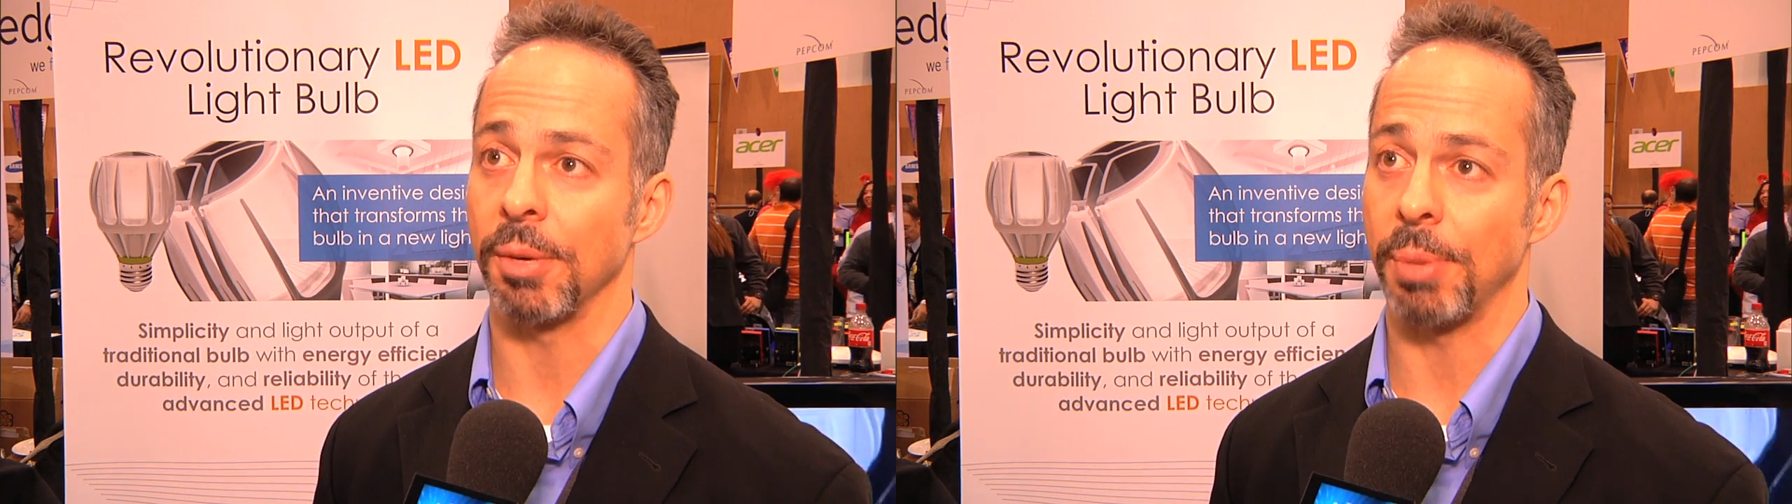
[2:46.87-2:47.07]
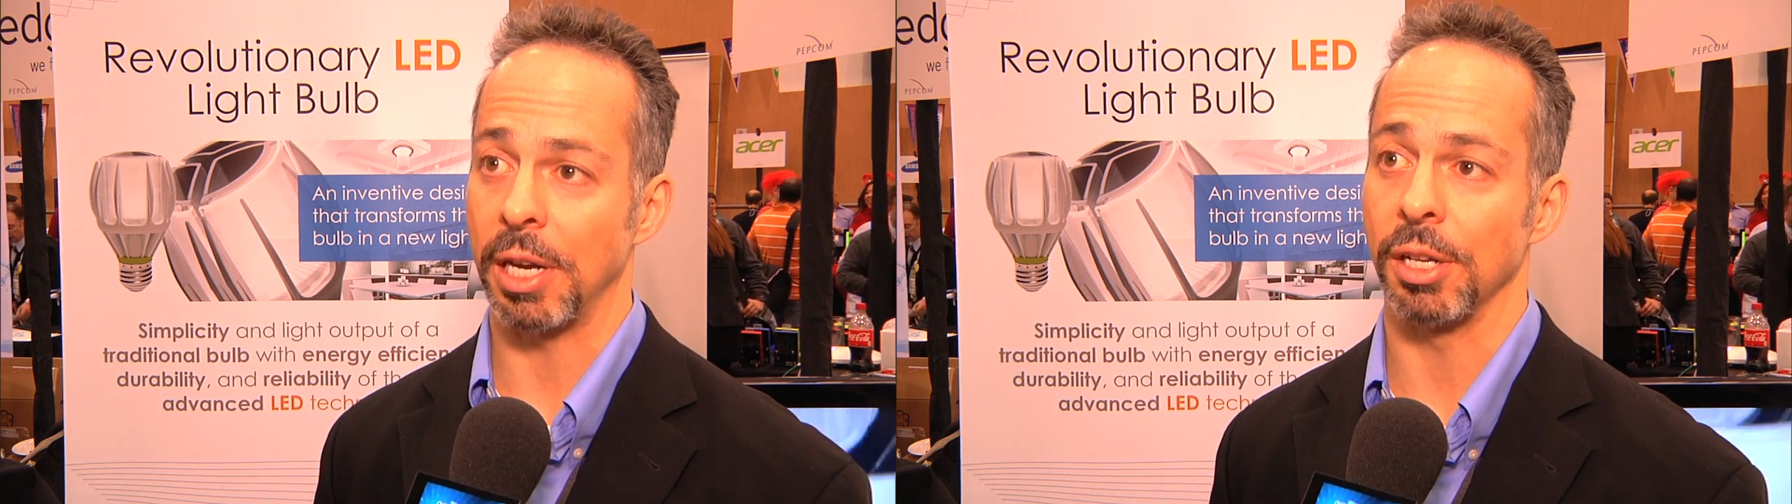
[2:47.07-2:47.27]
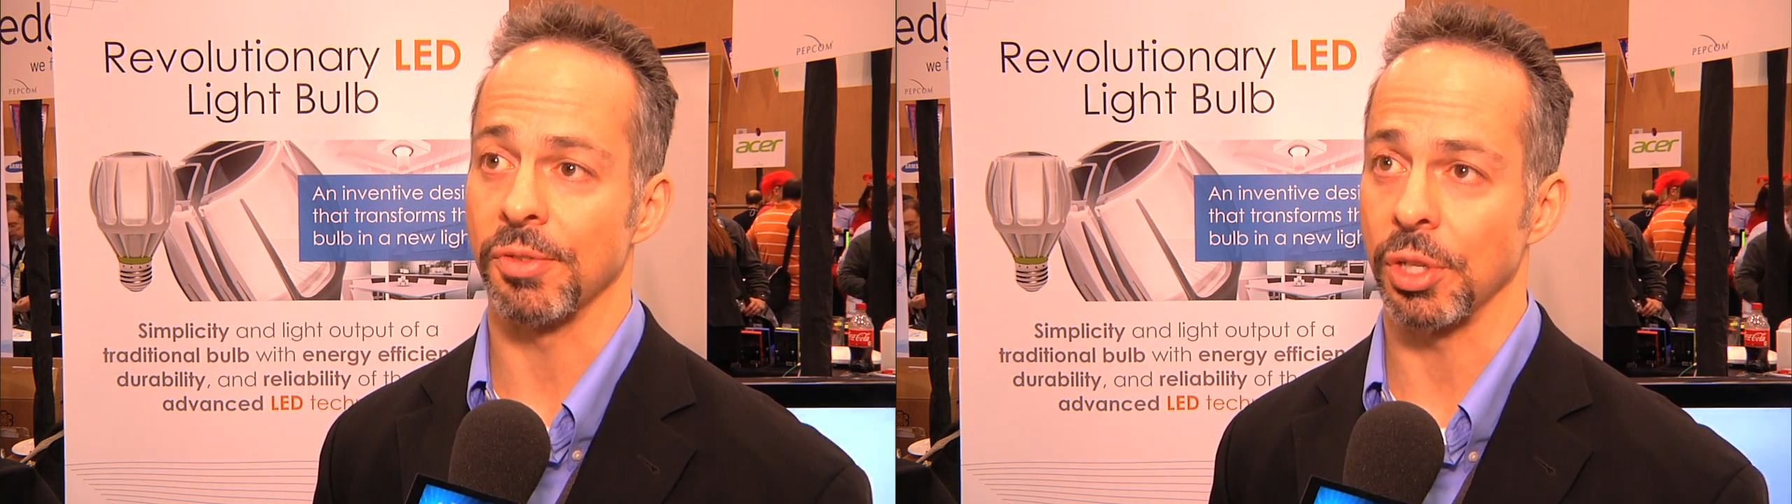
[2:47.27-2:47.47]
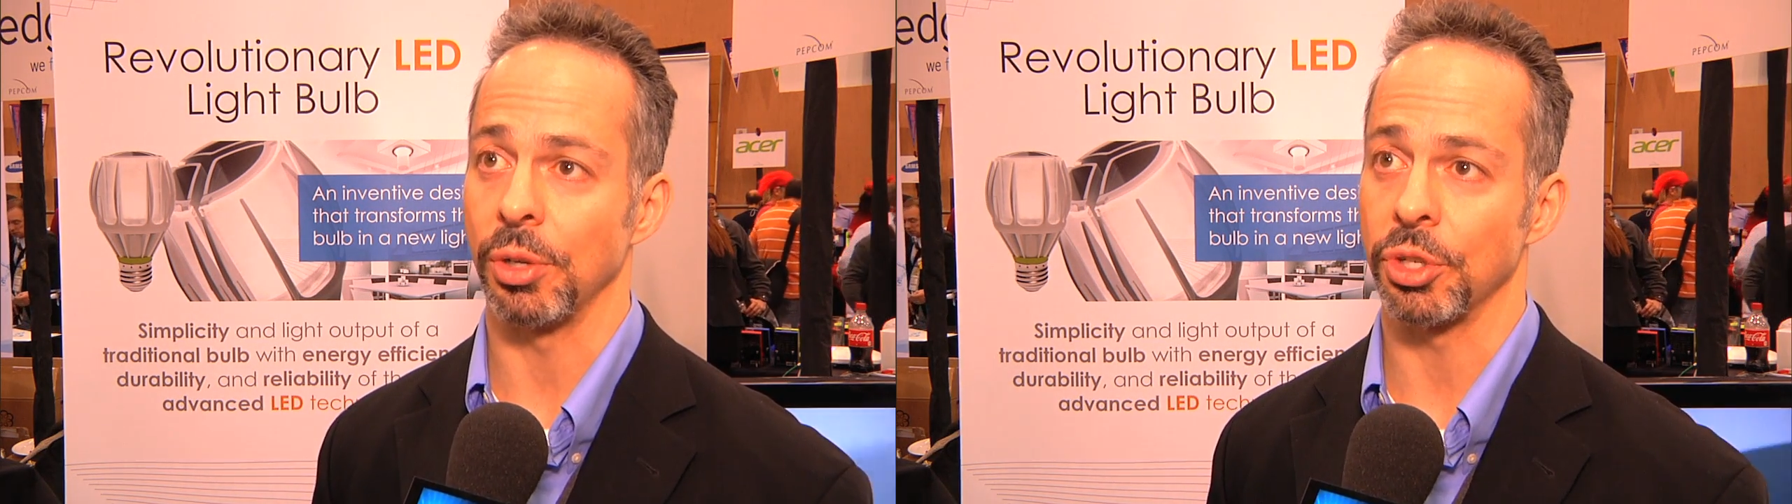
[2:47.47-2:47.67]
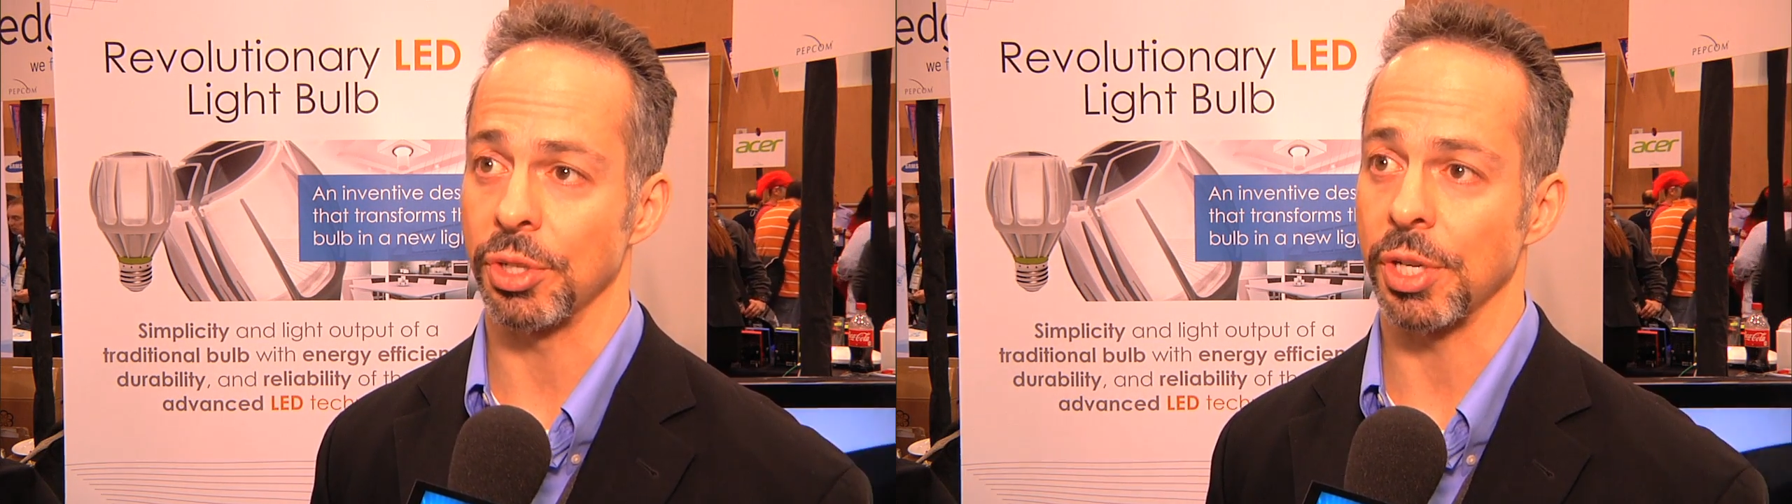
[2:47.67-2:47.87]
competitive
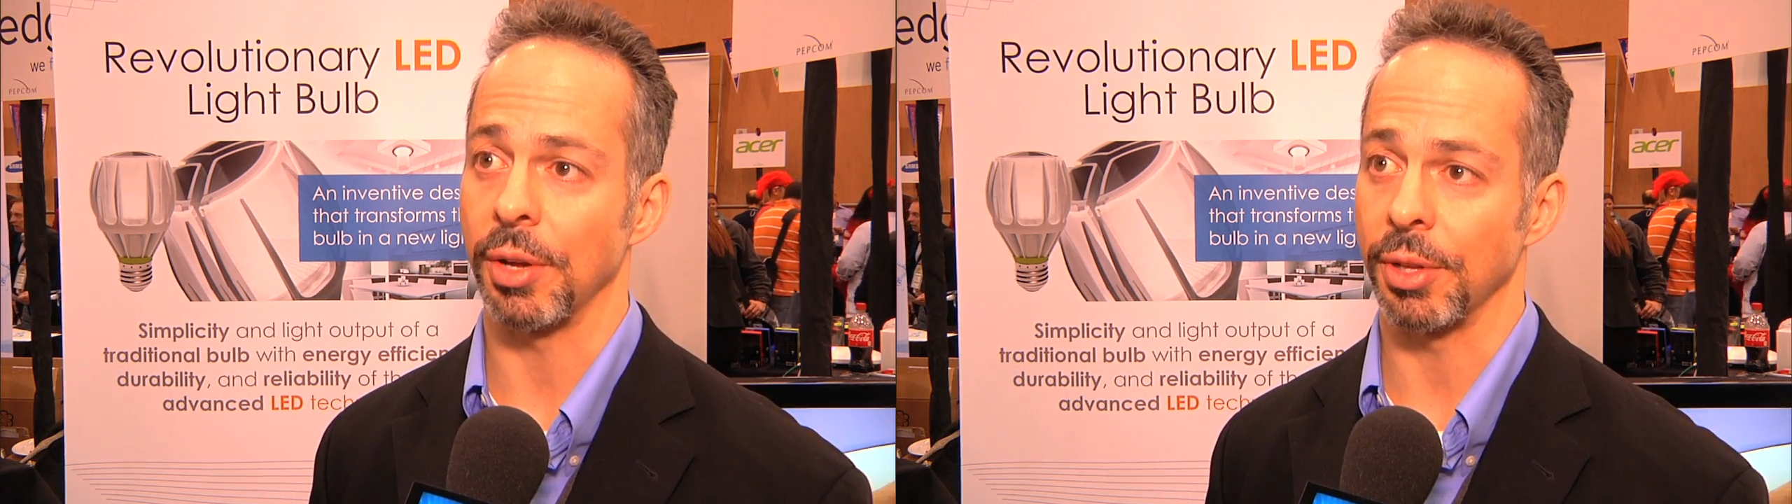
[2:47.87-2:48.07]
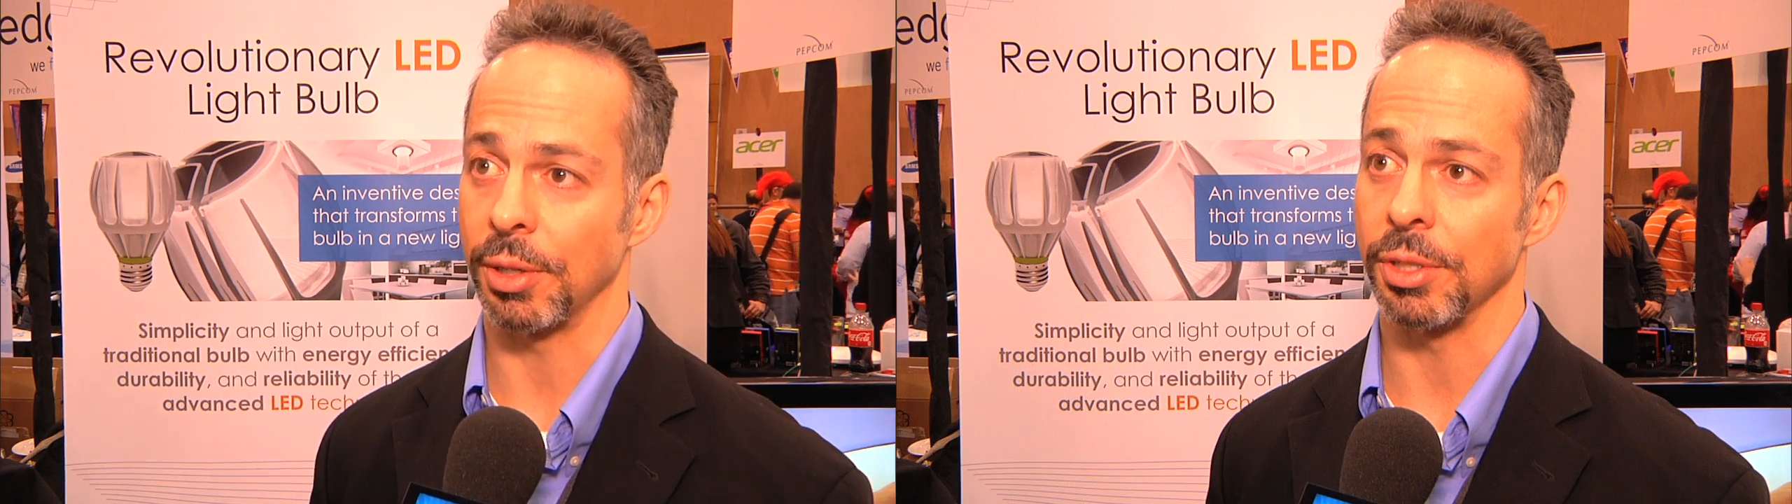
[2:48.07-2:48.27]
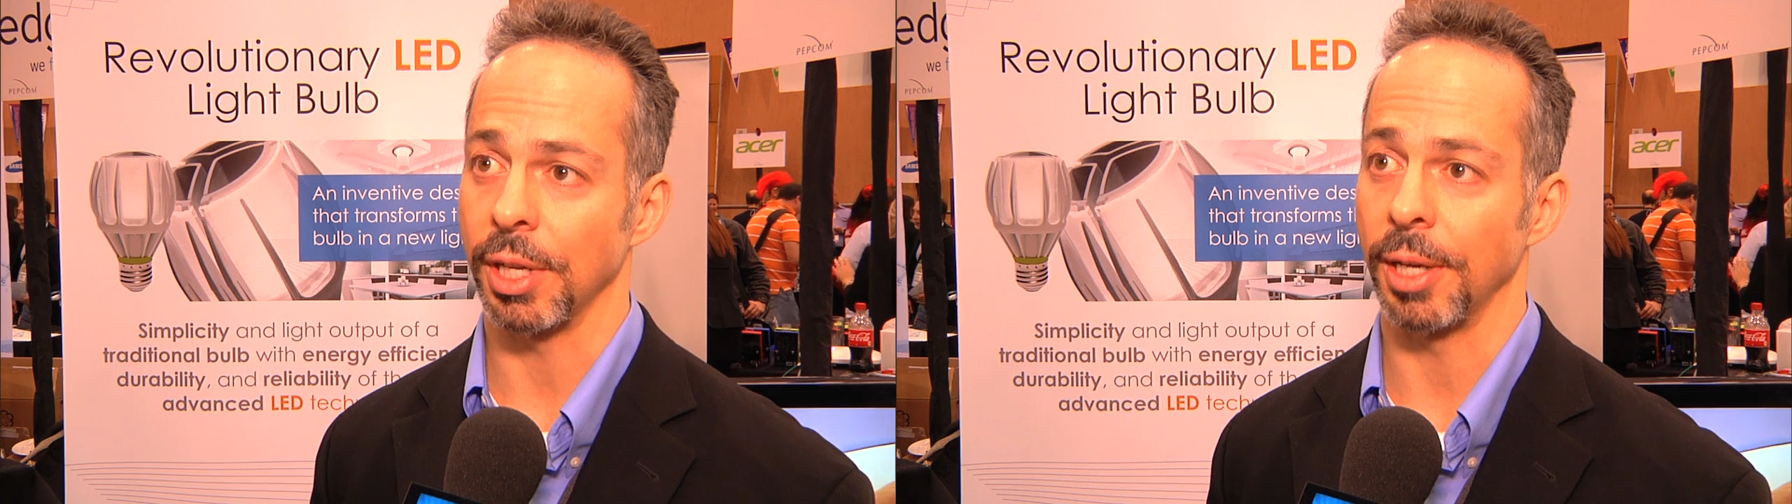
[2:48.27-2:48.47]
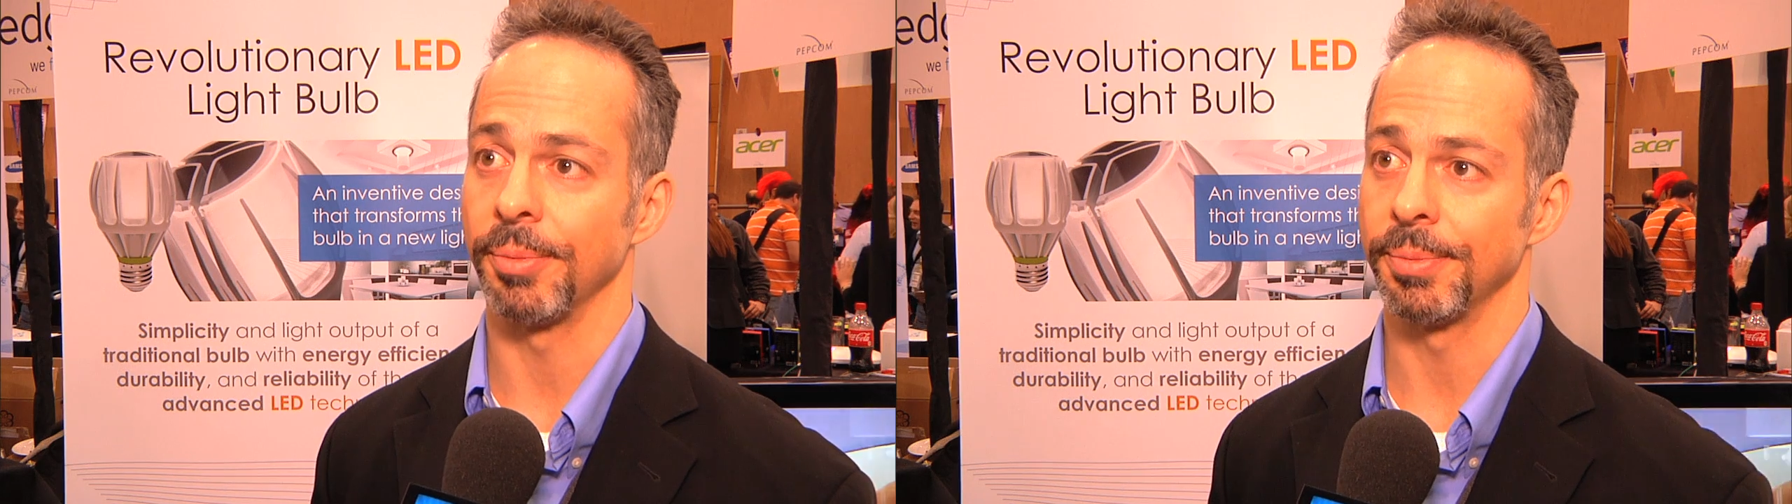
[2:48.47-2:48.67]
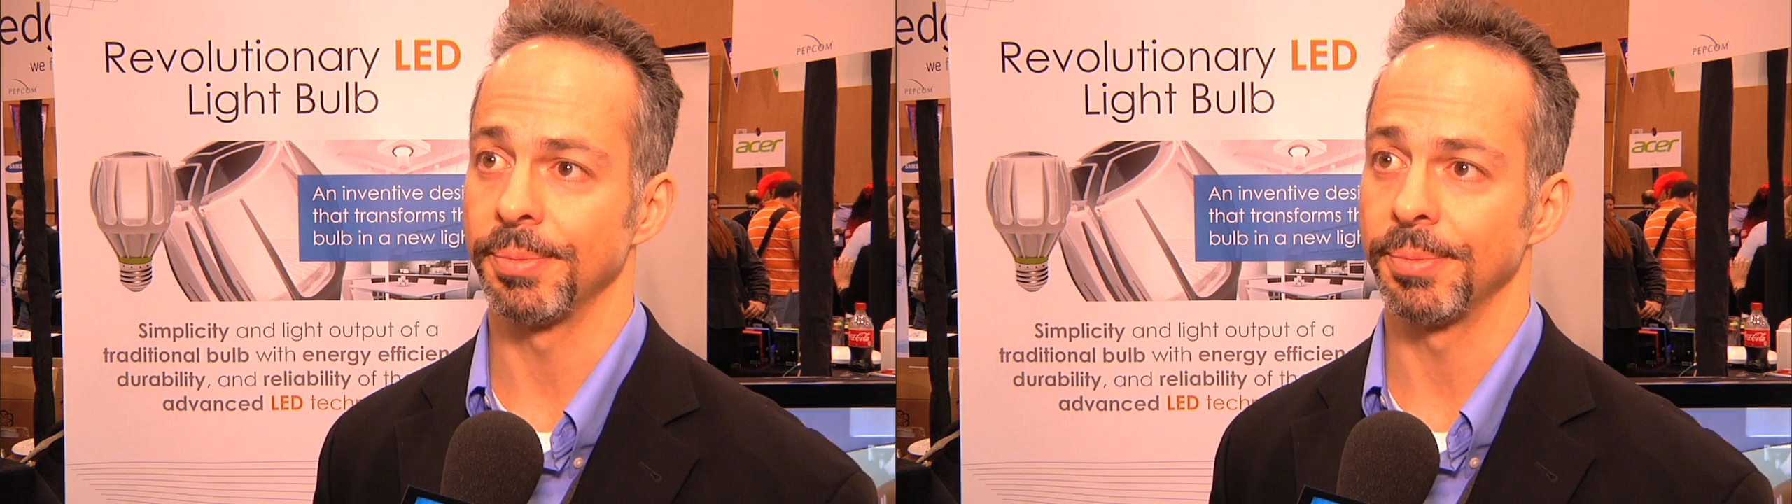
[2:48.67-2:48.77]
solutions out there today.